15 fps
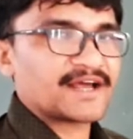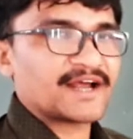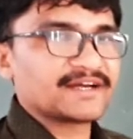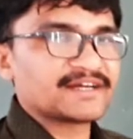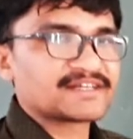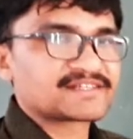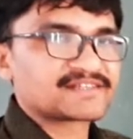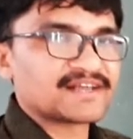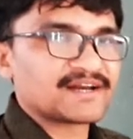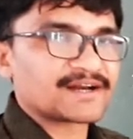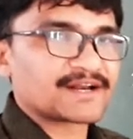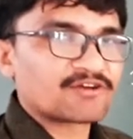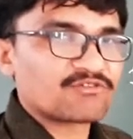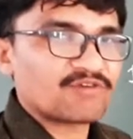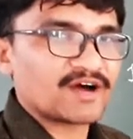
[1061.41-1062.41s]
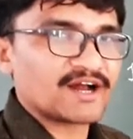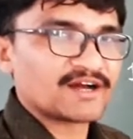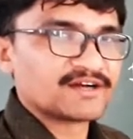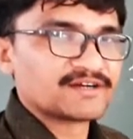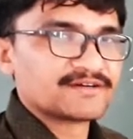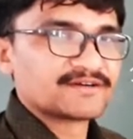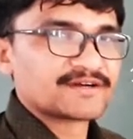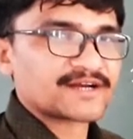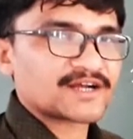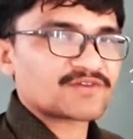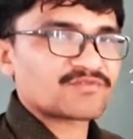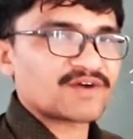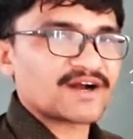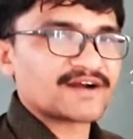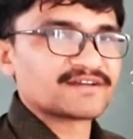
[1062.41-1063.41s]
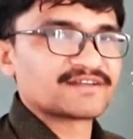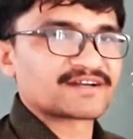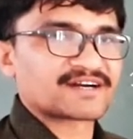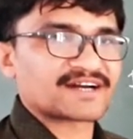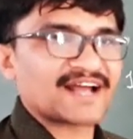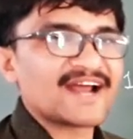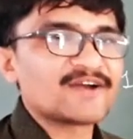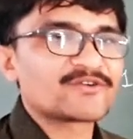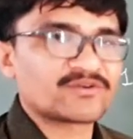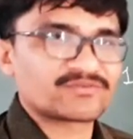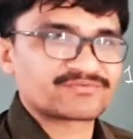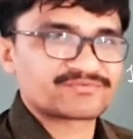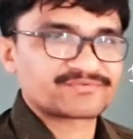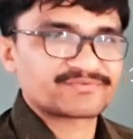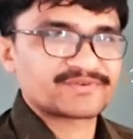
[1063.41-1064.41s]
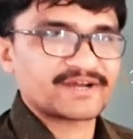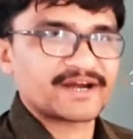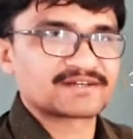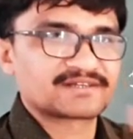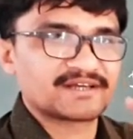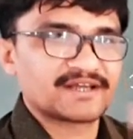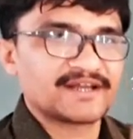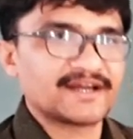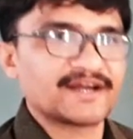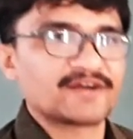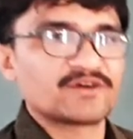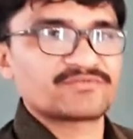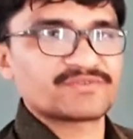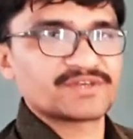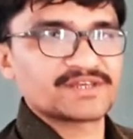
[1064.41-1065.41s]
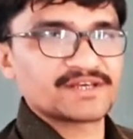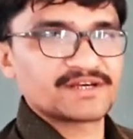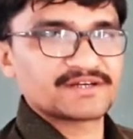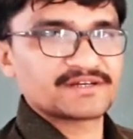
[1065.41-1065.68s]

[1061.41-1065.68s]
And it's a required the write-off at the end of the year,